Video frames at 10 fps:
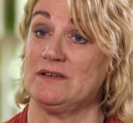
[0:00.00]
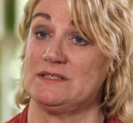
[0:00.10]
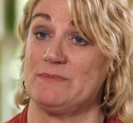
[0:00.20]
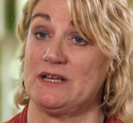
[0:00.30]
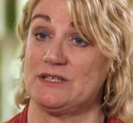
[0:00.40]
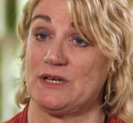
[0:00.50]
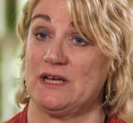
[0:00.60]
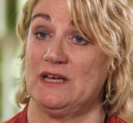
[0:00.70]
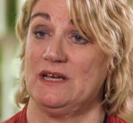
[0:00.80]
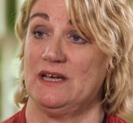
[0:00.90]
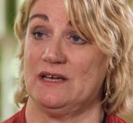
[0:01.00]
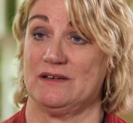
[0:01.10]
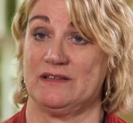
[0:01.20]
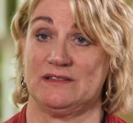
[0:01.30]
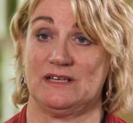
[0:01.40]
as much, and I
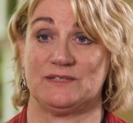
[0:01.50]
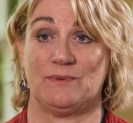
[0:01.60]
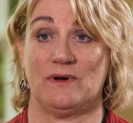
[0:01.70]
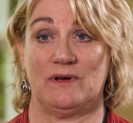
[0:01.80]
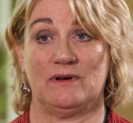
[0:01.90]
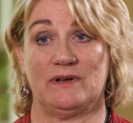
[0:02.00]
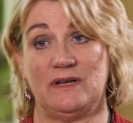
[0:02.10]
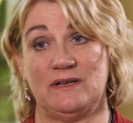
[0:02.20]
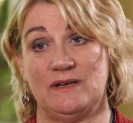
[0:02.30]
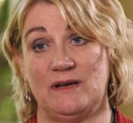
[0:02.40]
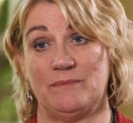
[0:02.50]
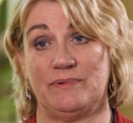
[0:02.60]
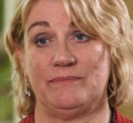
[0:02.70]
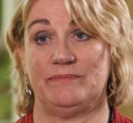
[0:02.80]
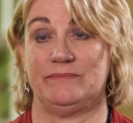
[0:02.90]
think that's why I ended up
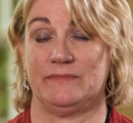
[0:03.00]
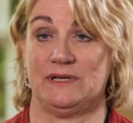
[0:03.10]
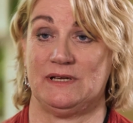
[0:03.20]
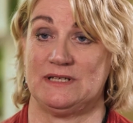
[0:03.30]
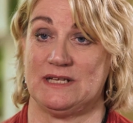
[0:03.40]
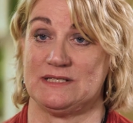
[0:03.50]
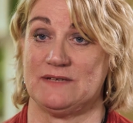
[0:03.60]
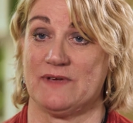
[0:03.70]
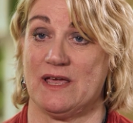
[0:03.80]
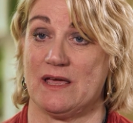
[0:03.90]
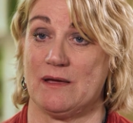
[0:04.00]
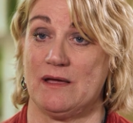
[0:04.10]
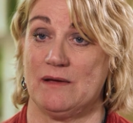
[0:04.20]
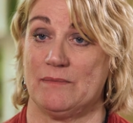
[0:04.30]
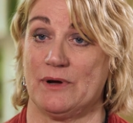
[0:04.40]
in intensive care,
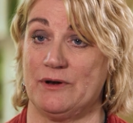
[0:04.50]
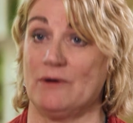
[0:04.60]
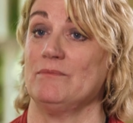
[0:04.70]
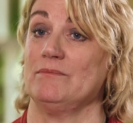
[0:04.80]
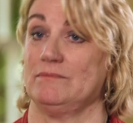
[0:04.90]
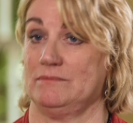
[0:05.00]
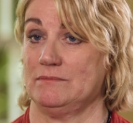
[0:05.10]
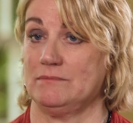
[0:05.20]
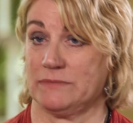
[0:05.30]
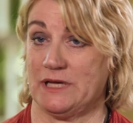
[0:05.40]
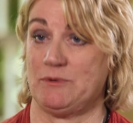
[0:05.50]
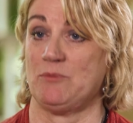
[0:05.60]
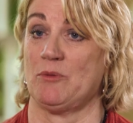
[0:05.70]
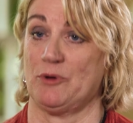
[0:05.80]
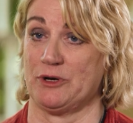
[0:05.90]
by not keeping
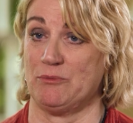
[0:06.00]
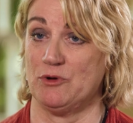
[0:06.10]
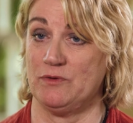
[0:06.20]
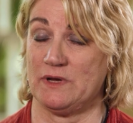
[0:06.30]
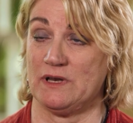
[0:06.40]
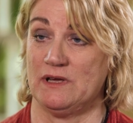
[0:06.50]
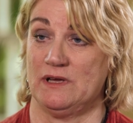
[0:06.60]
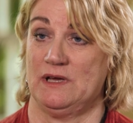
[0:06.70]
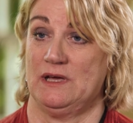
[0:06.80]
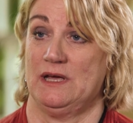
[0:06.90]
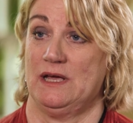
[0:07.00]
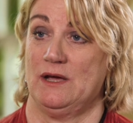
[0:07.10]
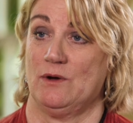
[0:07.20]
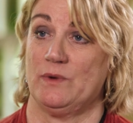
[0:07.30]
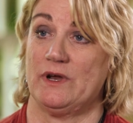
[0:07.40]
my body moving.
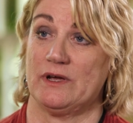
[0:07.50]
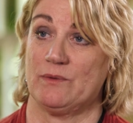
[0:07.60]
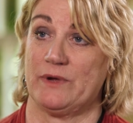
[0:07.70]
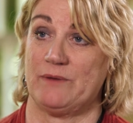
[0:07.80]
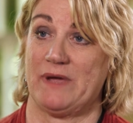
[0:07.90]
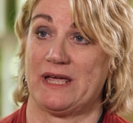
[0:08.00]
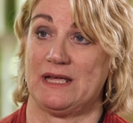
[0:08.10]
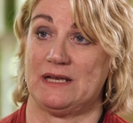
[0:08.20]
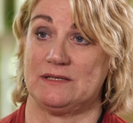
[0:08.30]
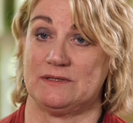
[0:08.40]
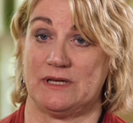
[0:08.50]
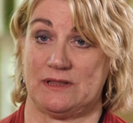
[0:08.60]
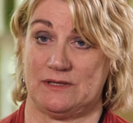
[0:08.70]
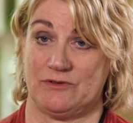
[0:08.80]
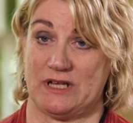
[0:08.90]
When I went back in to get
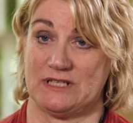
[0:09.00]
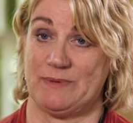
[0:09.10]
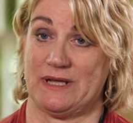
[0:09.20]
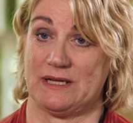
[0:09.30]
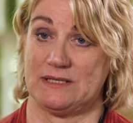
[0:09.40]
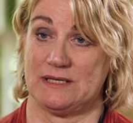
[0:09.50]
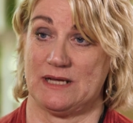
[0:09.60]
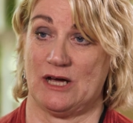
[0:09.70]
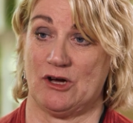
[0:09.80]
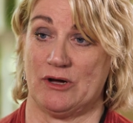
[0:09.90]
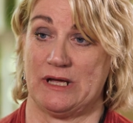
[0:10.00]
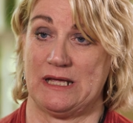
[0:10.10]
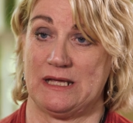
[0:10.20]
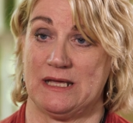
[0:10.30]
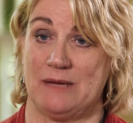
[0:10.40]
the transplant,
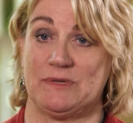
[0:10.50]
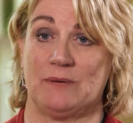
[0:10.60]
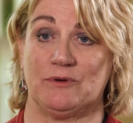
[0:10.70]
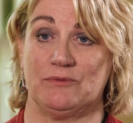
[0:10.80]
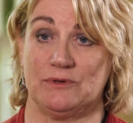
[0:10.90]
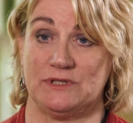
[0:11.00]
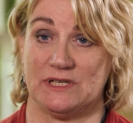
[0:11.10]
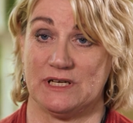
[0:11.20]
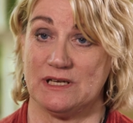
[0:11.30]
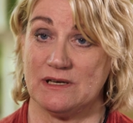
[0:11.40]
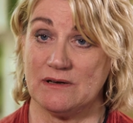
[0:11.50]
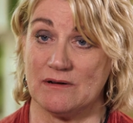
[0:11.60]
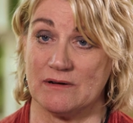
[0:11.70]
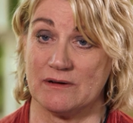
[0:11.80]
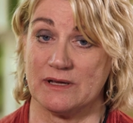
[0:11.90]
I kept up a routine.
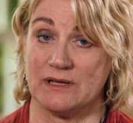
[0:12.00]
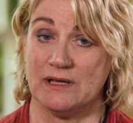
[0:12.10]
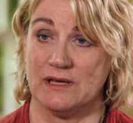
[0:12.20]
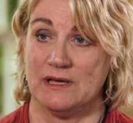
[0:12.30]
I